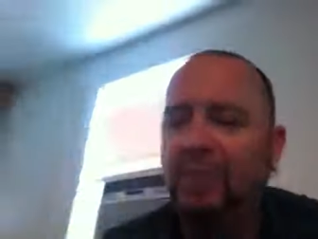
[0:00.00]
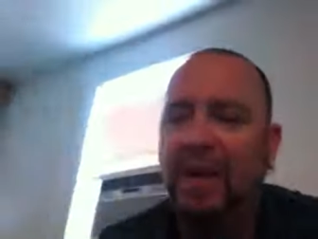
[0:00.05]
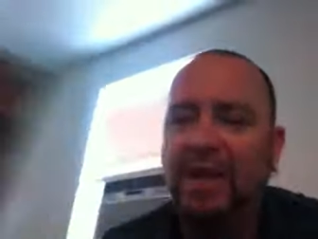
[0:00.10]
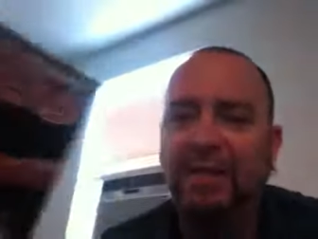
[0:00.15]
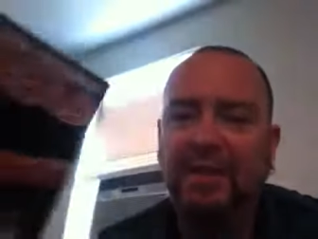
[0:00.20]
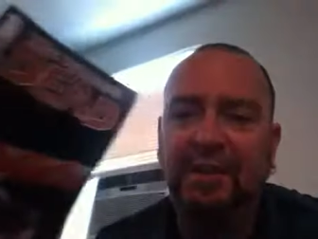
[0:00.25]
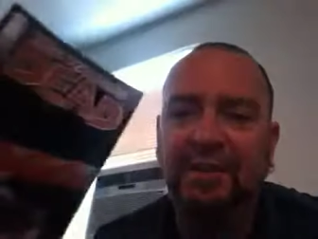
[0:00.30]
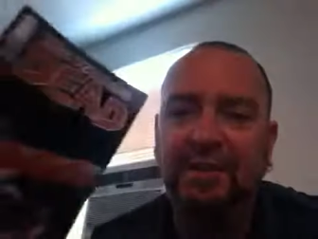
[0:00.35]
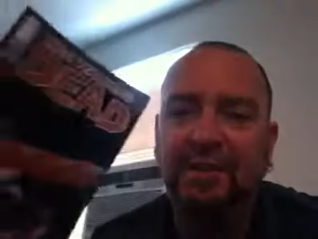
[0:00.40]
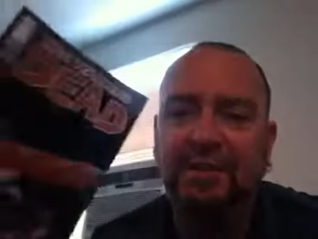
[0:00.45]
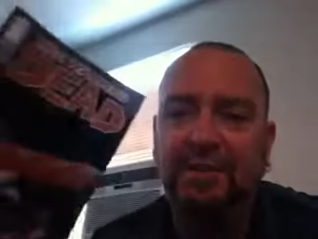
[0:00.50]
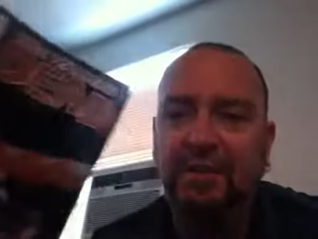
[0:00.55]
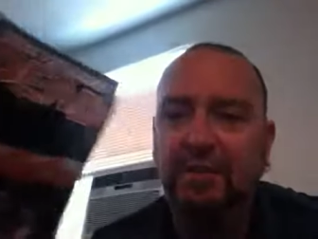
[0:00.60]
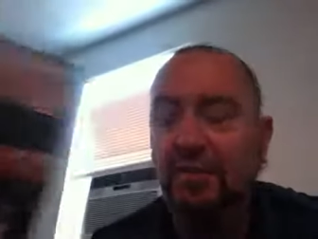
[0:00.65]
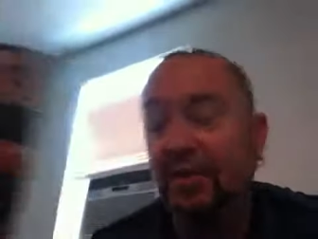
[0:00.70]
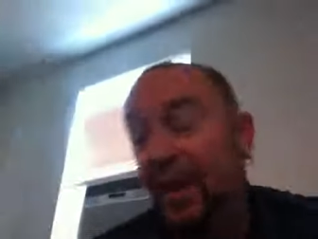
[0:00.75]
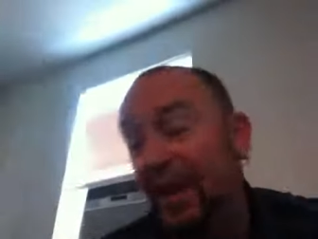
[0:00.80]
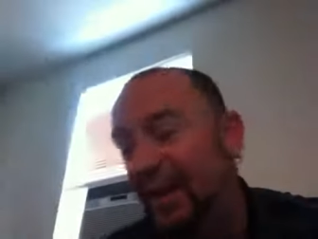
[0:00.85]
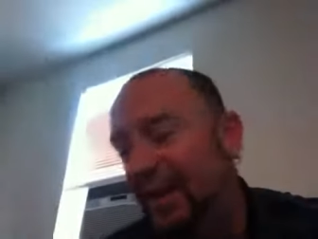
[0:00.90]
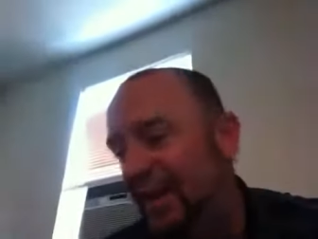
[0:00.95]
And this is
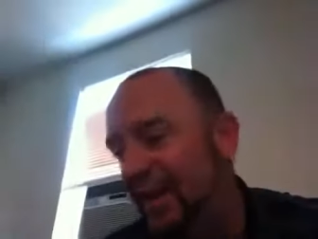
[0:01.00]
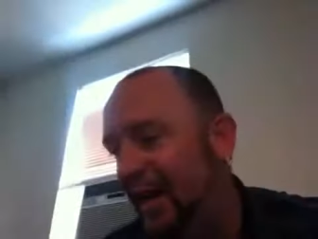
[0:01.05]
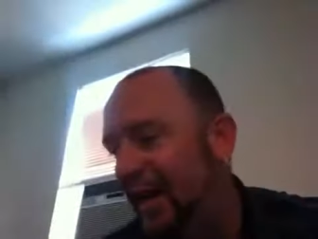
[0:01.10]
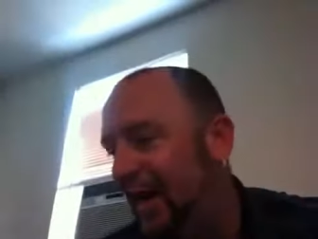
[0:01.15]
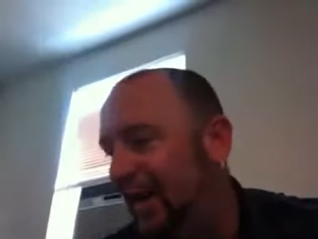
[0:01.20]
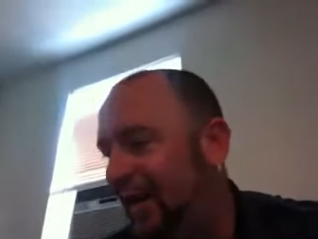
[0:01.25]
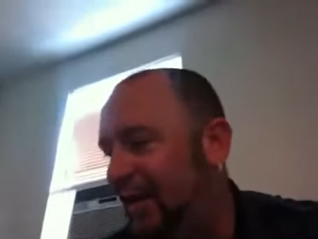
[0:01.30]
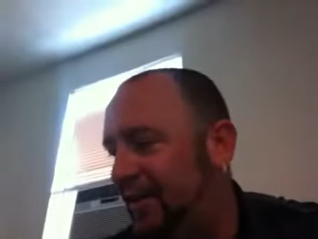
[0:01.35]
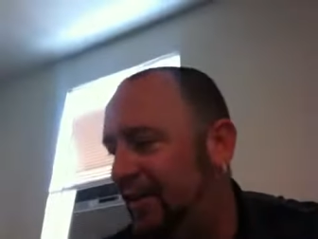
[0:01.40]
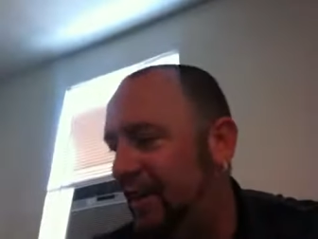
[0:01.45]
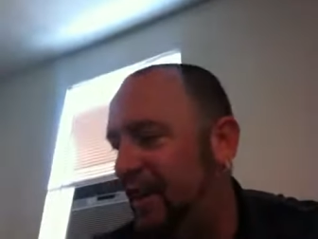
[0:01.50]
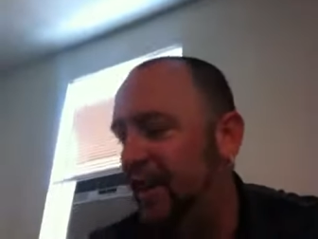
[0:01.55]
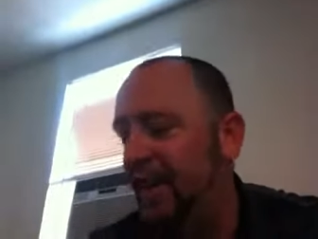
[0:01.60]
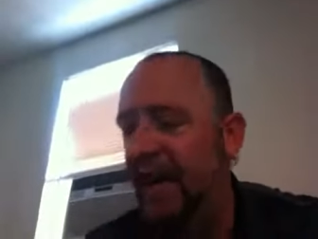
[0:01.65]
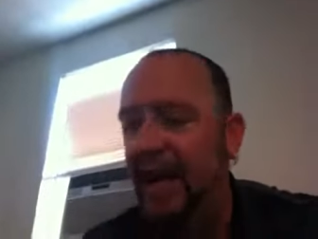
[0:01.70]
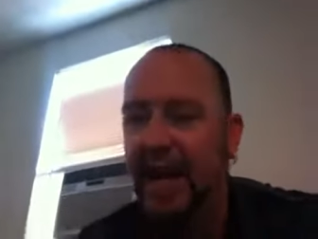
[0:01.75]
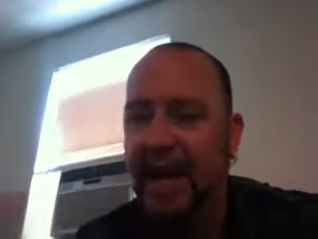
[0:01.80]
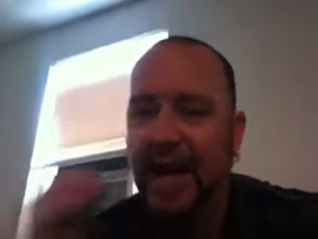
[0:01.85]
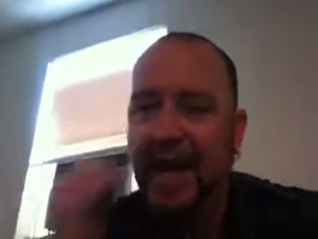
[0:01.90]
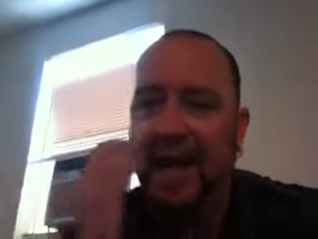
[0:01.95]
$2.99. It's all
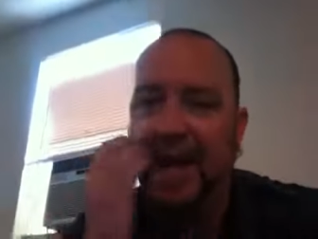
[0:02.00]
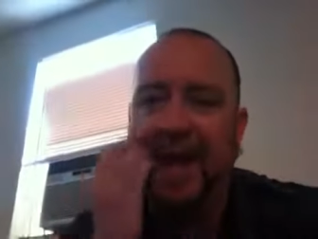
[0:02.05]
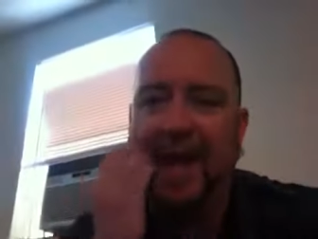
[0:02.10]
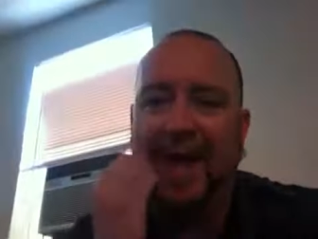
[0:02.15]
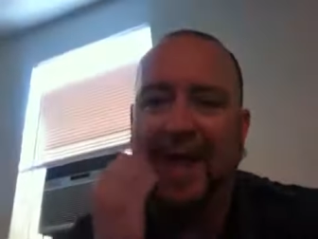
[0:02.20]
I had